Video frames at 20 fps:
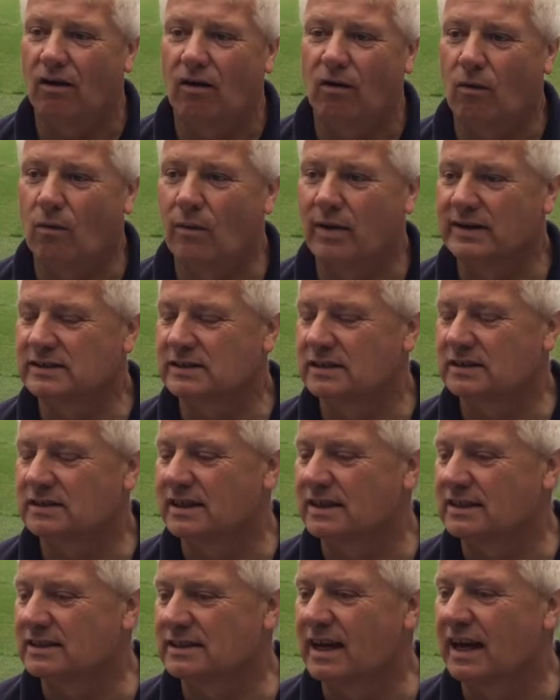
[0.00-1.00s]
Always the
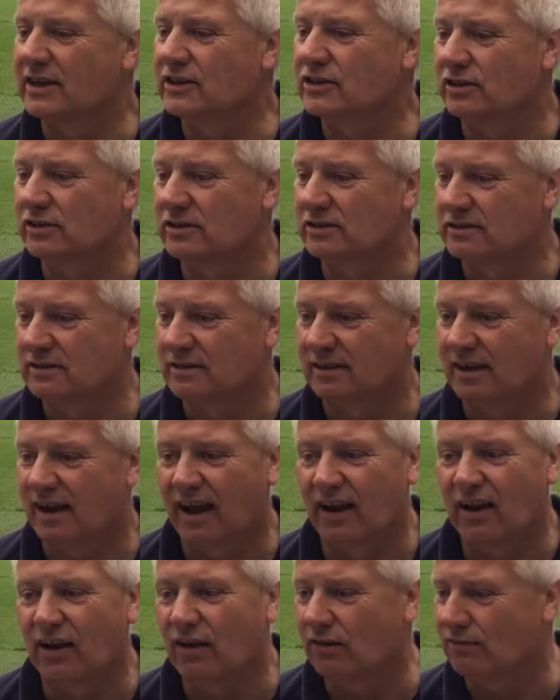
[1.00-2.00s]
Six Nations.
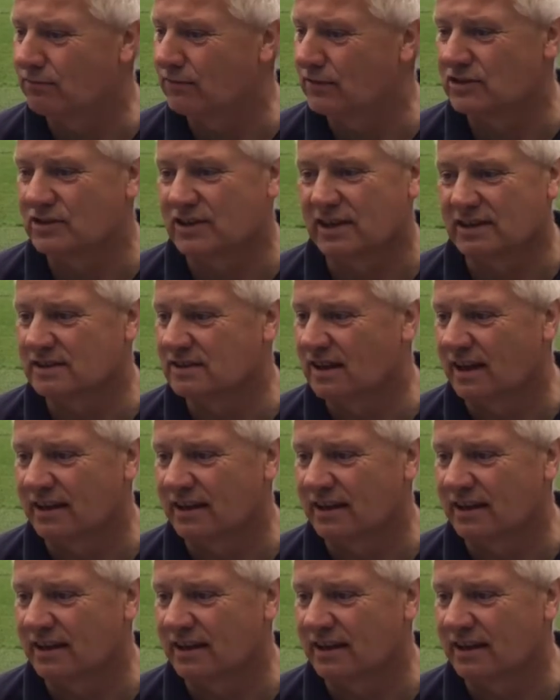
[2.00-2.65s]
I love the Six